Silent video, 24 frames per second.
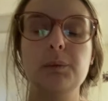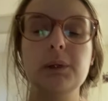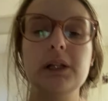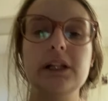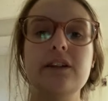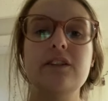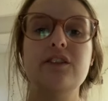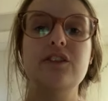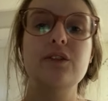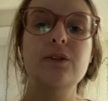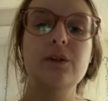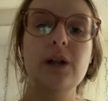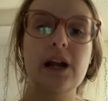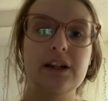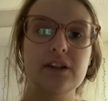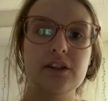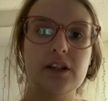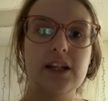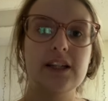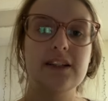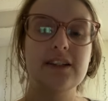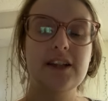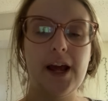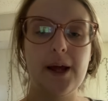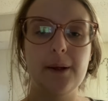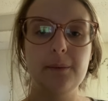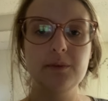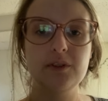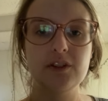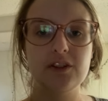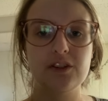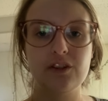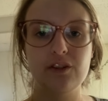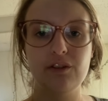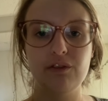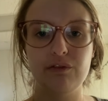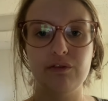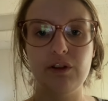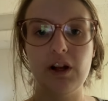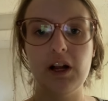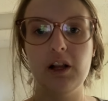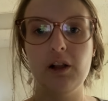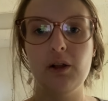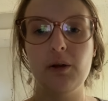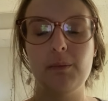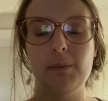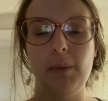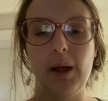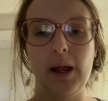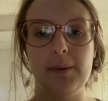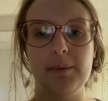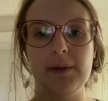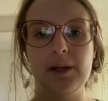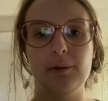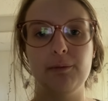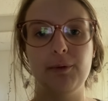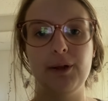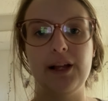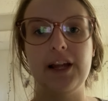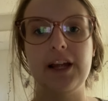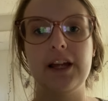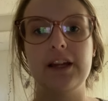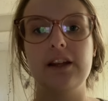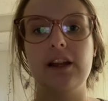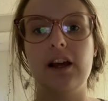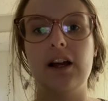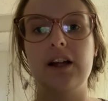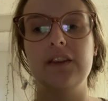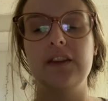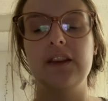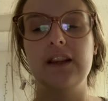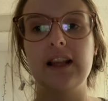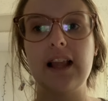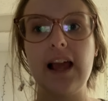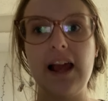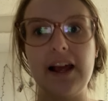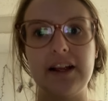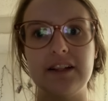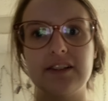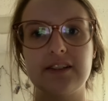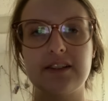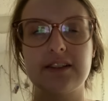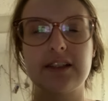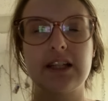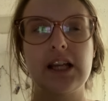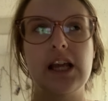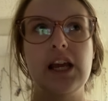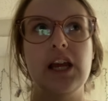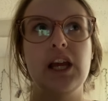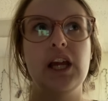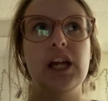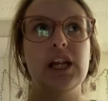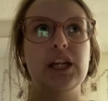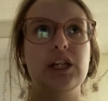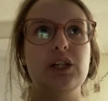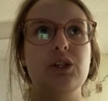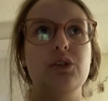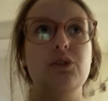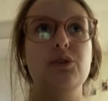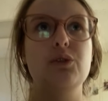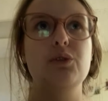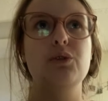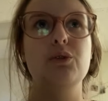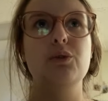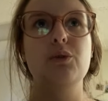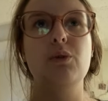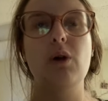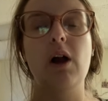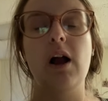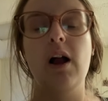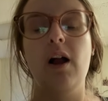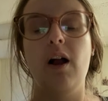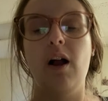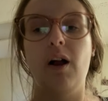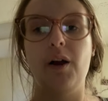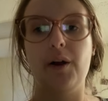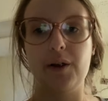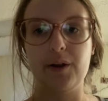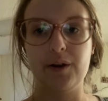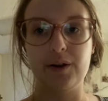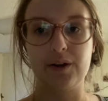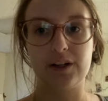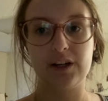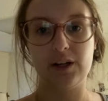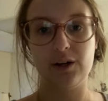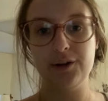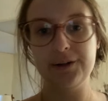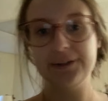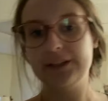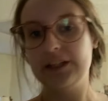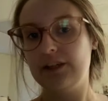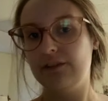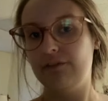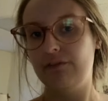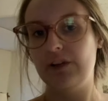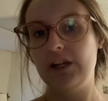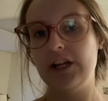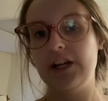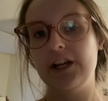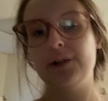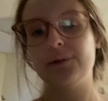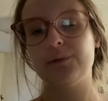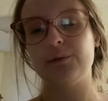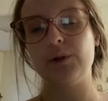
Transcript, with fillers: Please do not attempt to follow my meal plan unless you are currently feeding